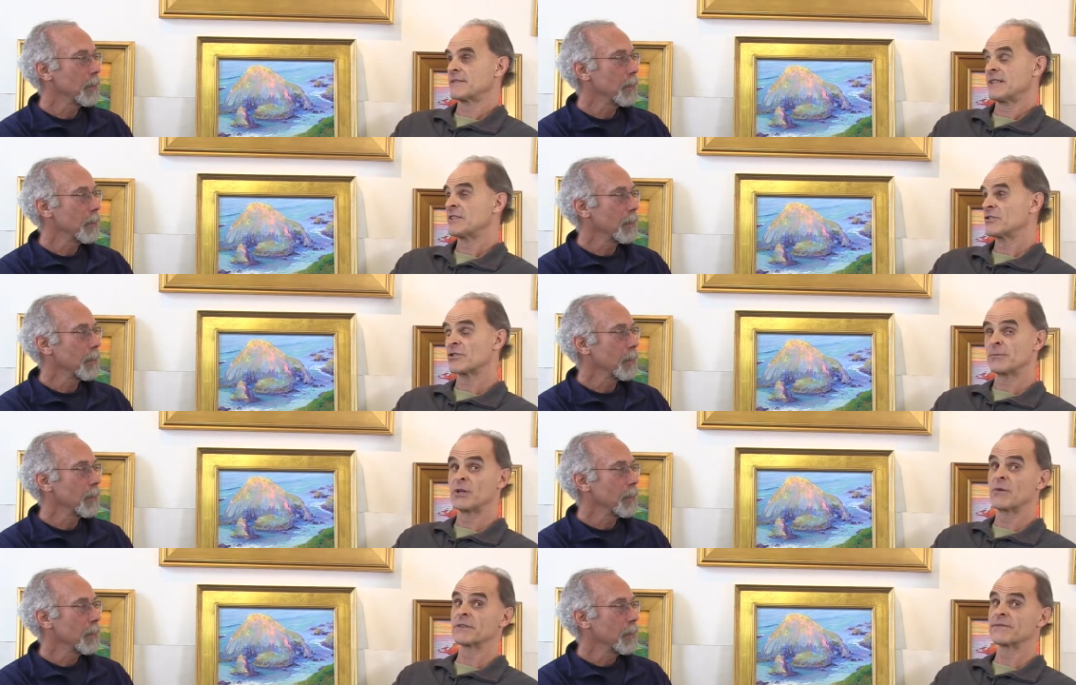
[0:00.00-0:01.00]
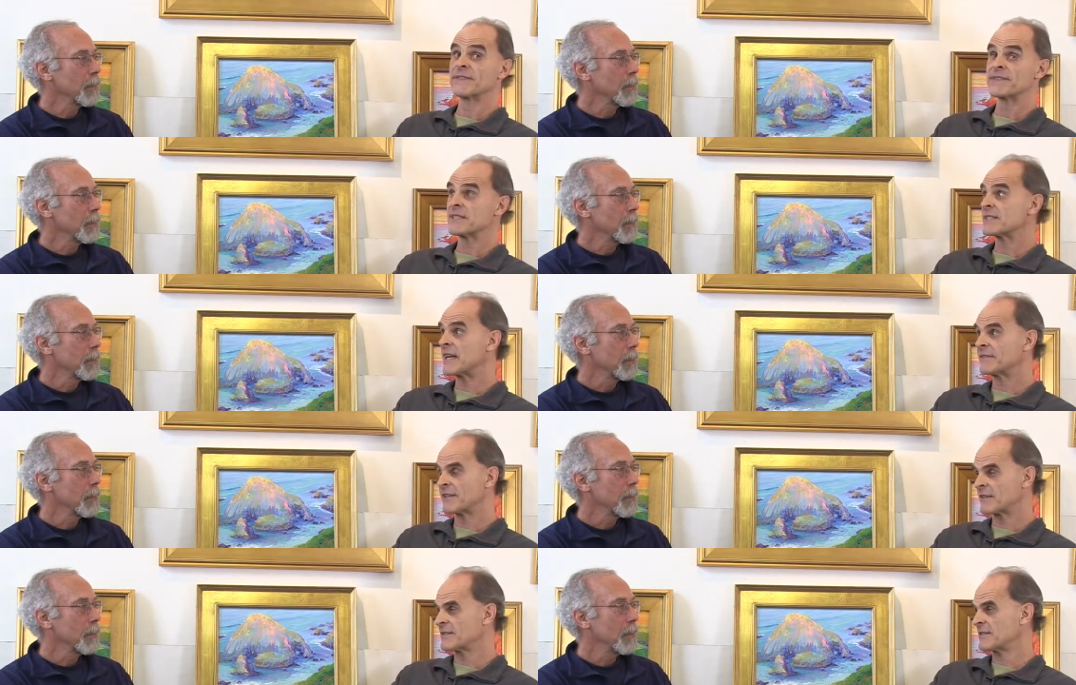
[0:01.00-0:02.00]
Speaker 1: said, there's going to be over 57
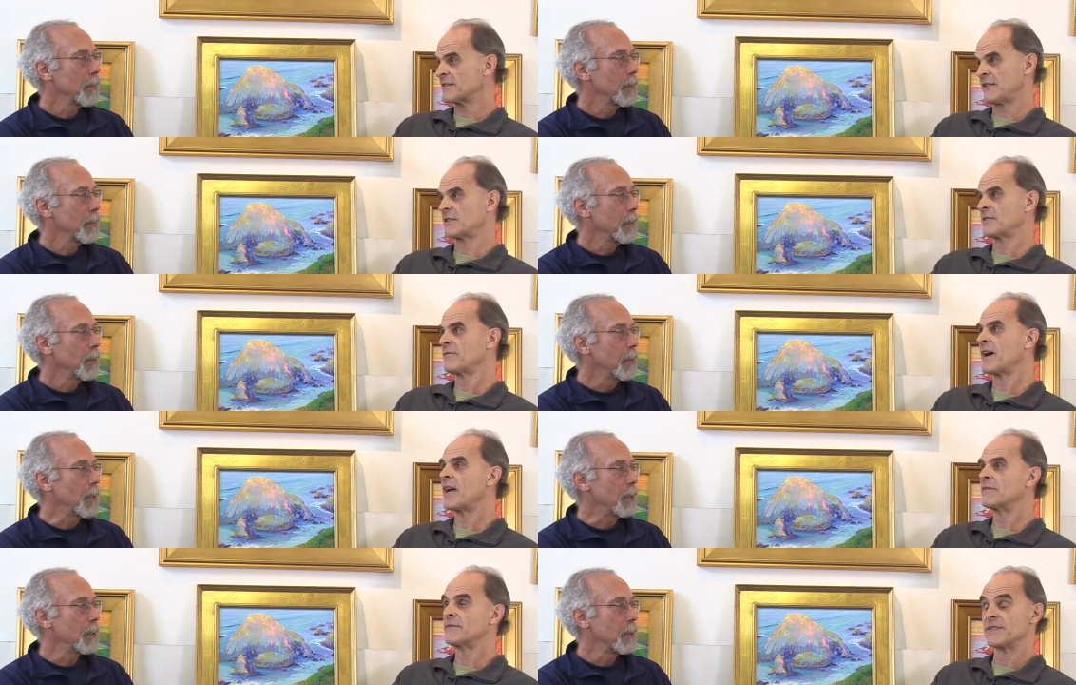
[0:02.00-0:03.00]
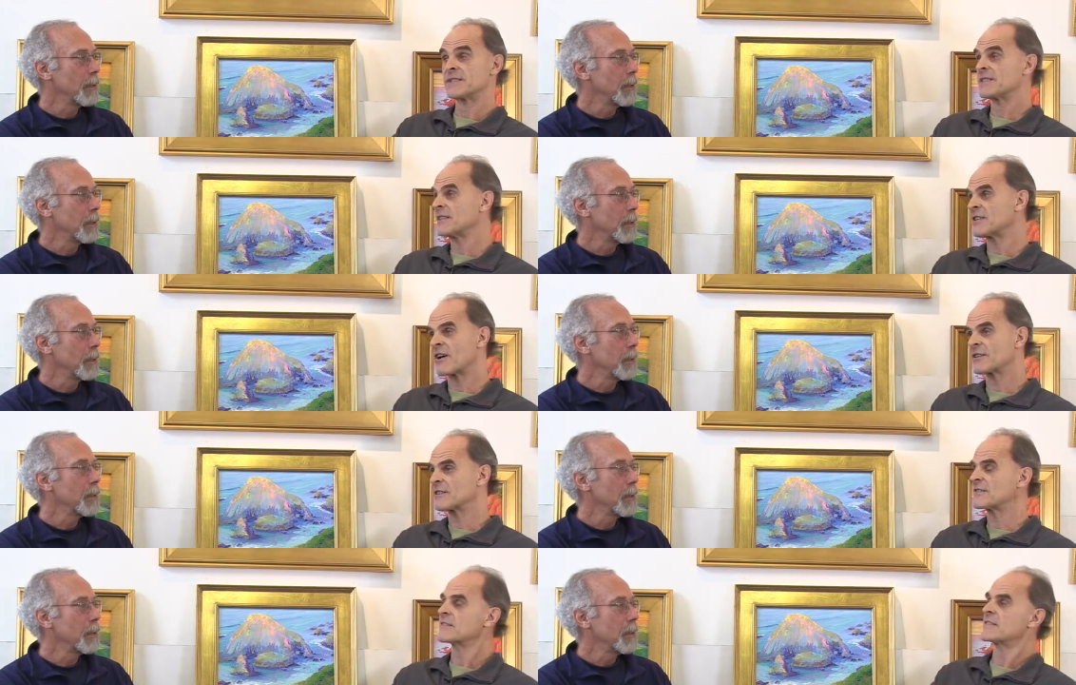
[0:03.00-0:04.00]
artists here, five yeah. visiting
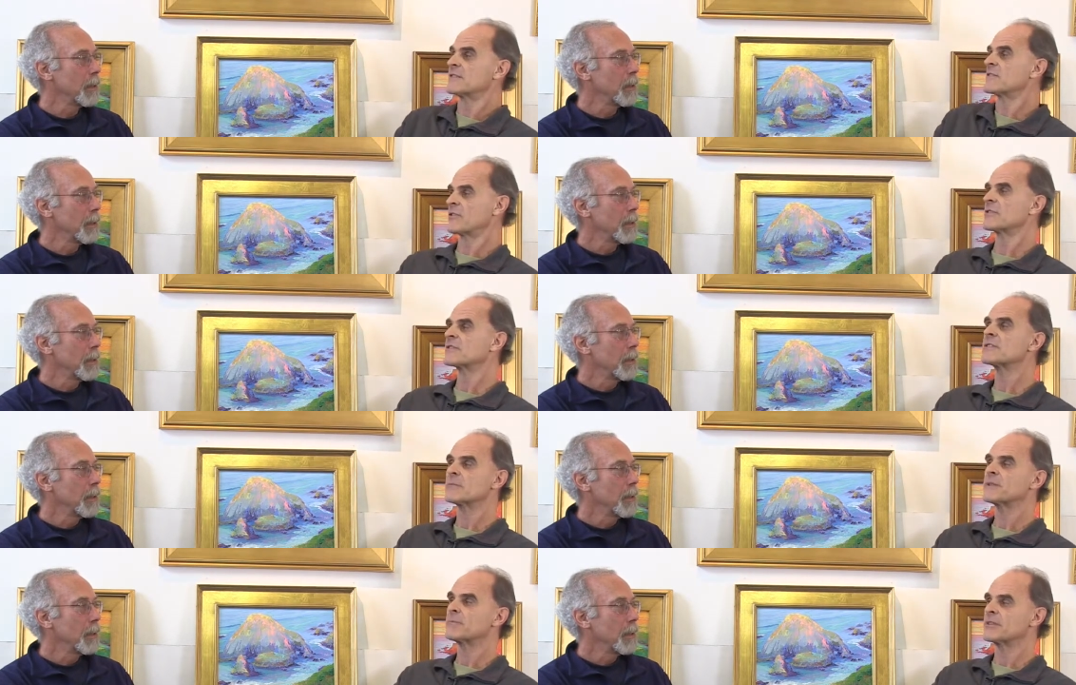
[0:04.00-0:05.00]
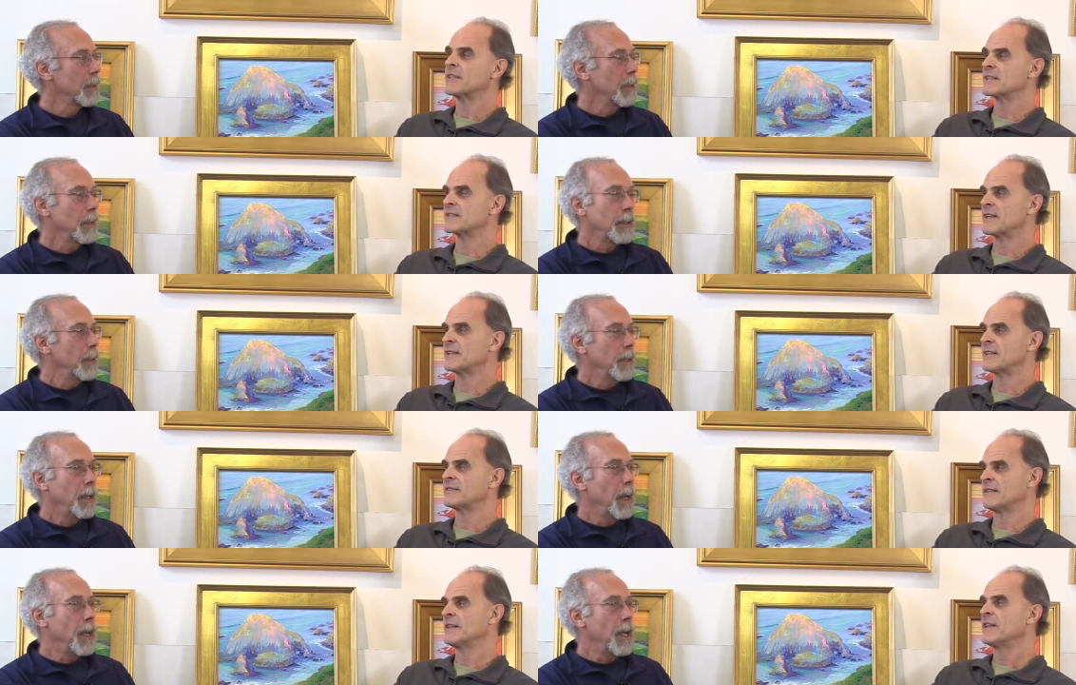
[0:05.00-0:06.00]
artists, and so it'll be pretty
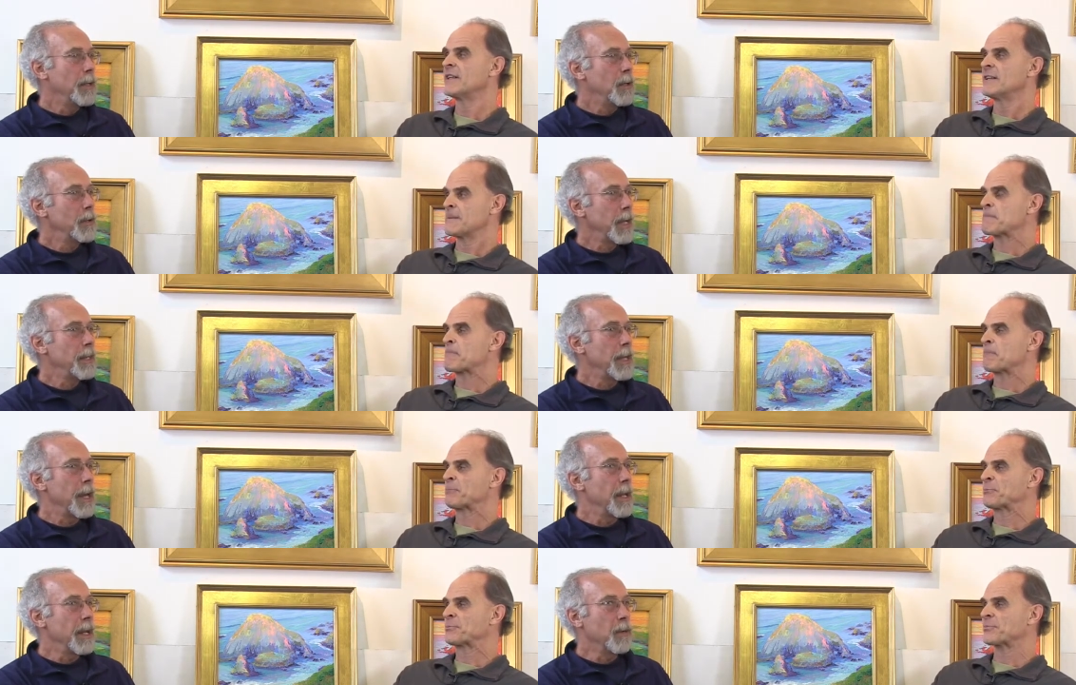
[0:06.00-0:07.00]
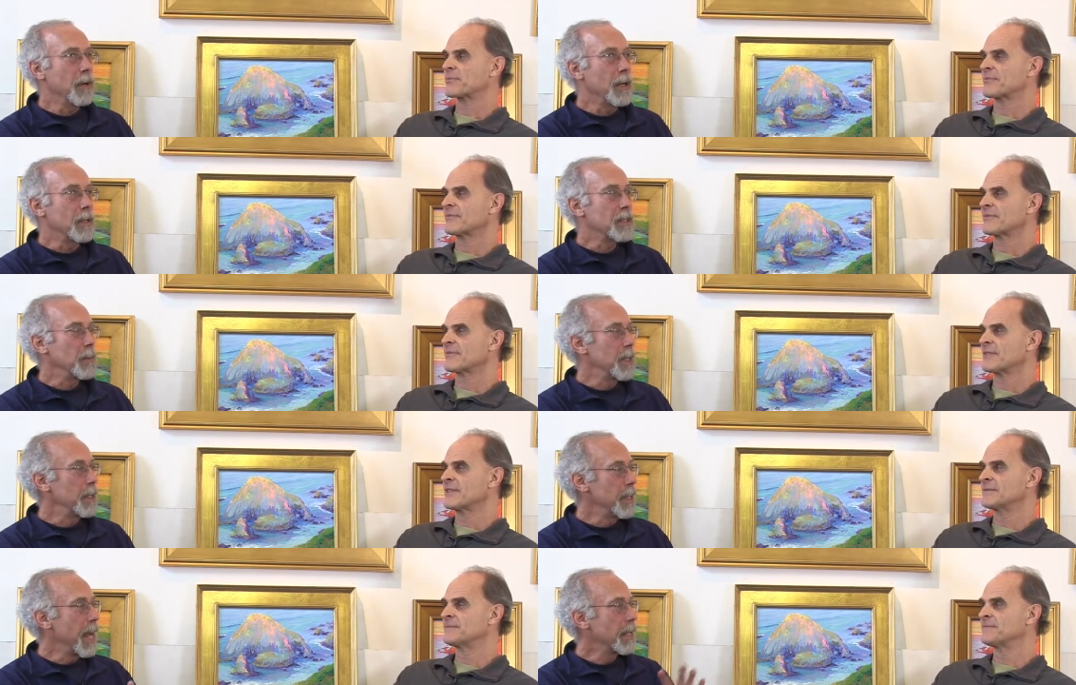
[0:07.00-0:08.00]
exciting.
Speaker 2: And you don't get that anywhere else. I mean,
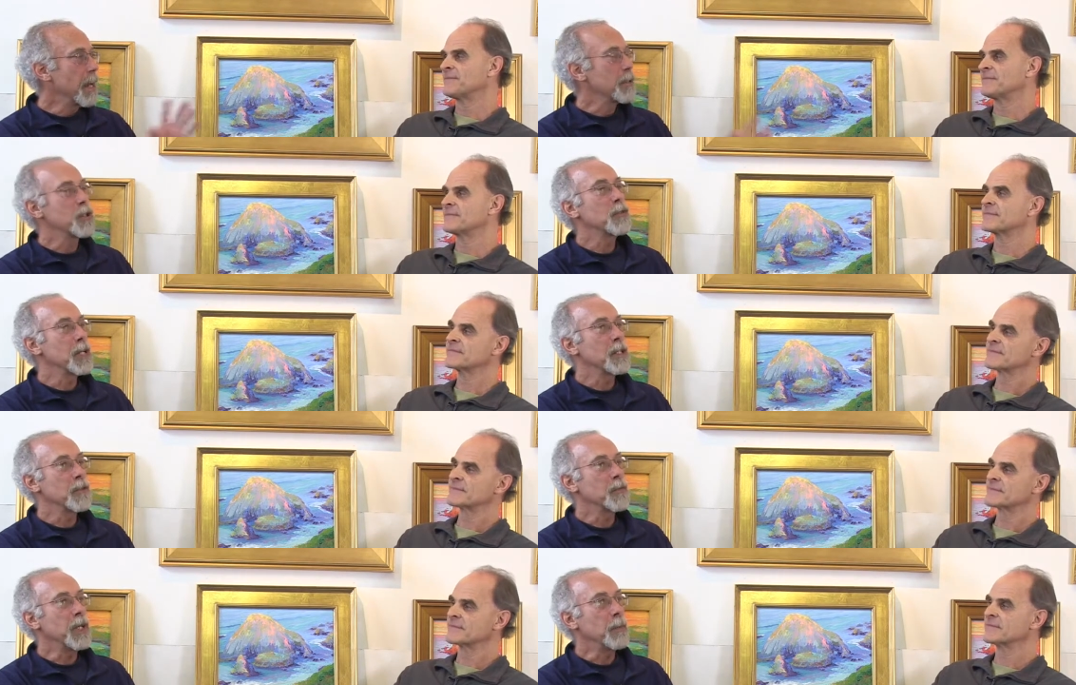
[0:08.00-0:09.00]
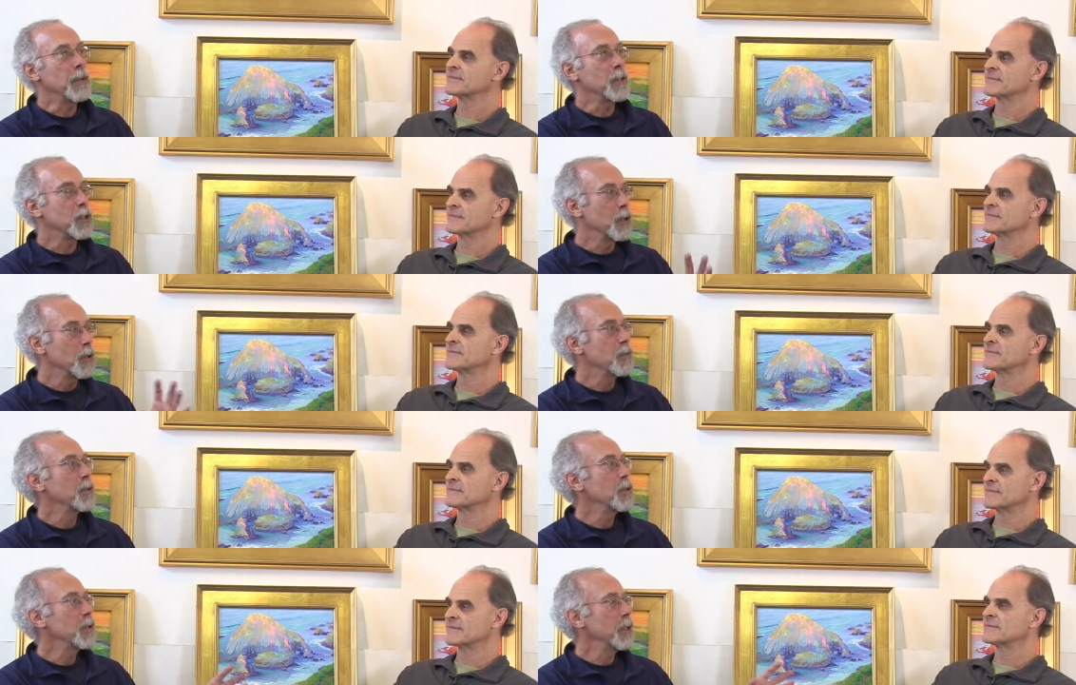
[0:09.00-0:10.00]
that concentration of people that you can go from
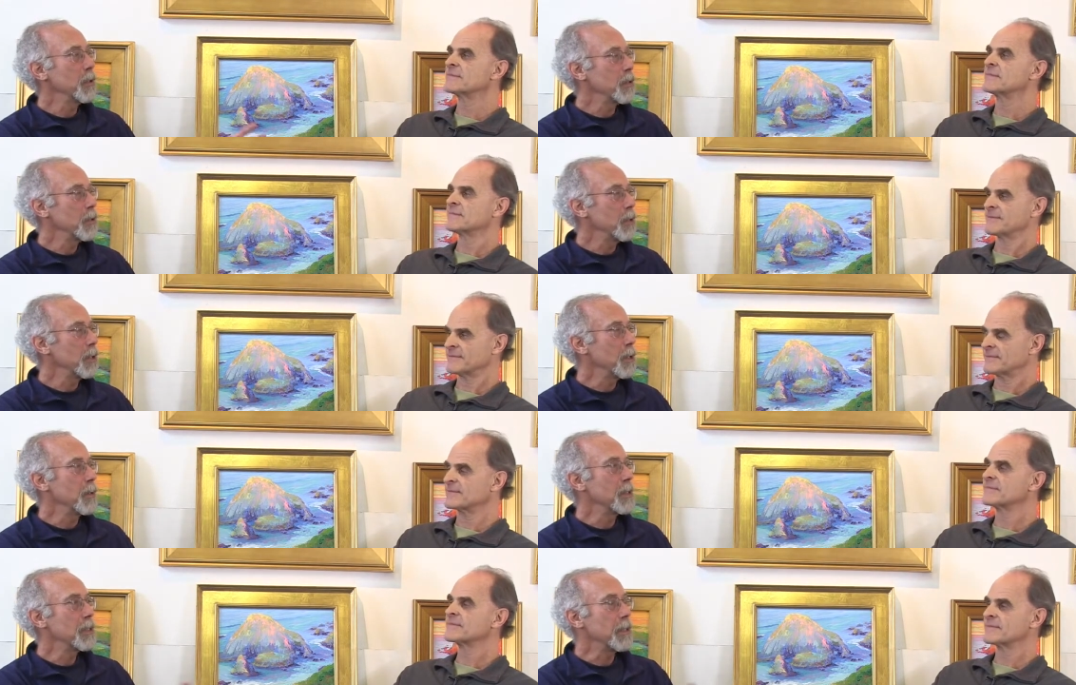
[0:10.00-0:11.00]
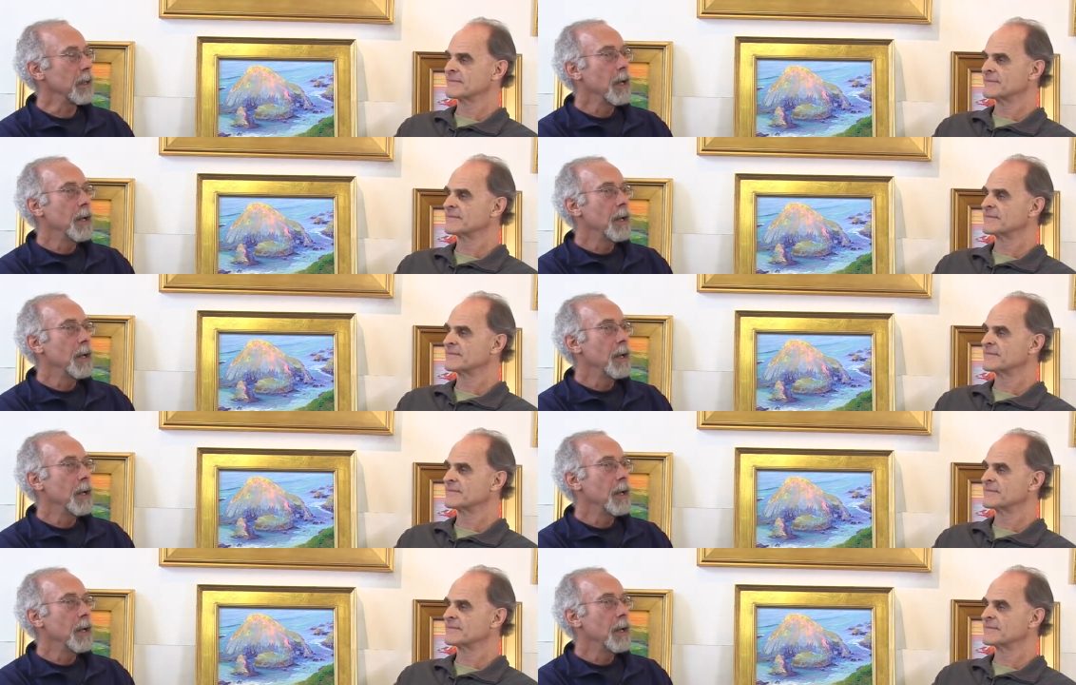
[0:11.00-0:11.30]
studio to studio and see